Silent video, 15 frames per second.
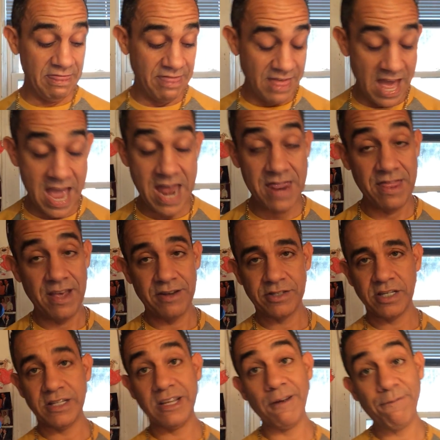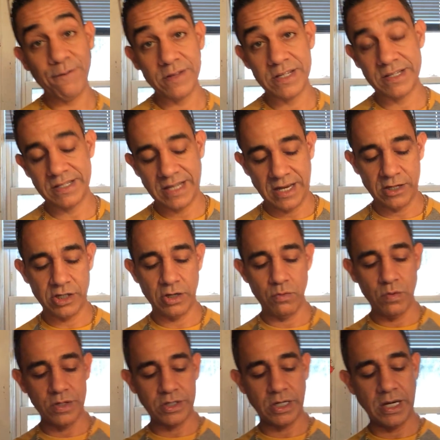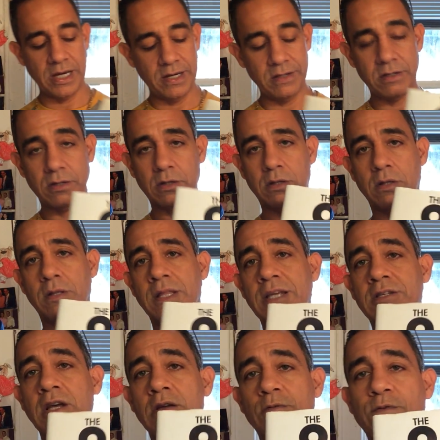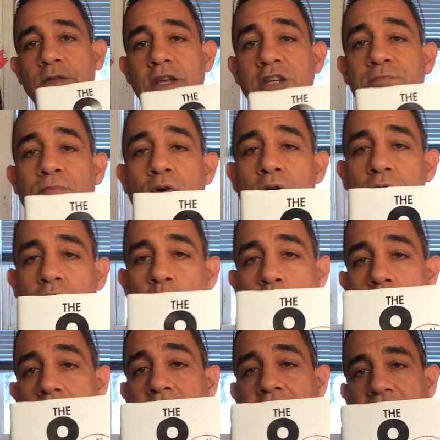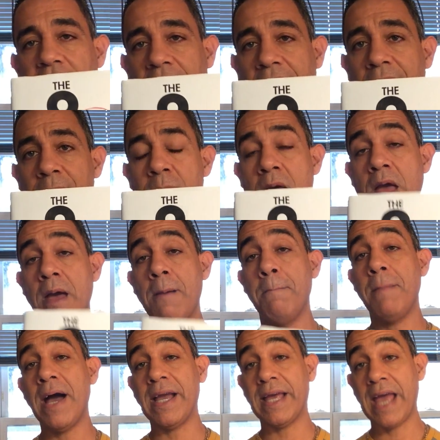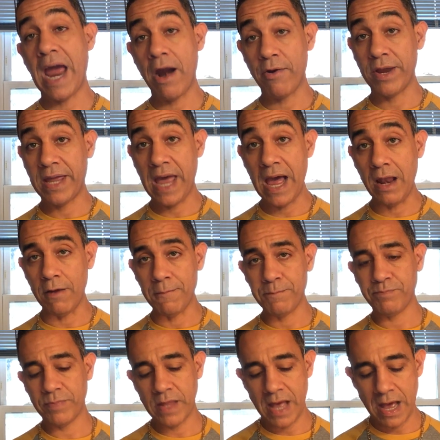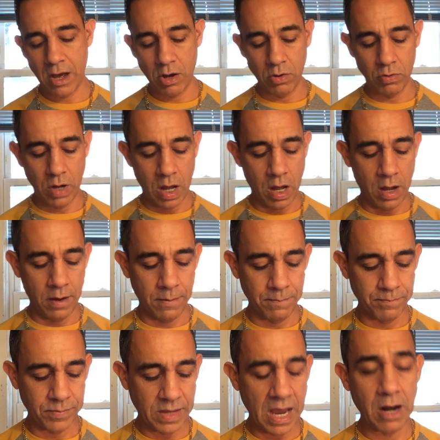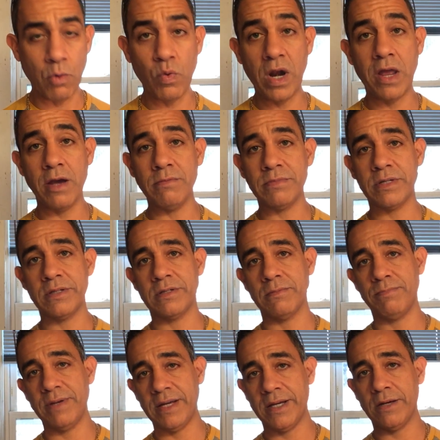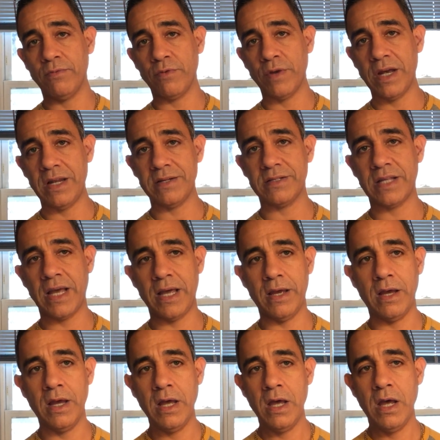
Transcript: Then there's a different distinction, which is, this comes from this book, The One Thing, by Gary Keller. Now, Keller Williams is a big real estate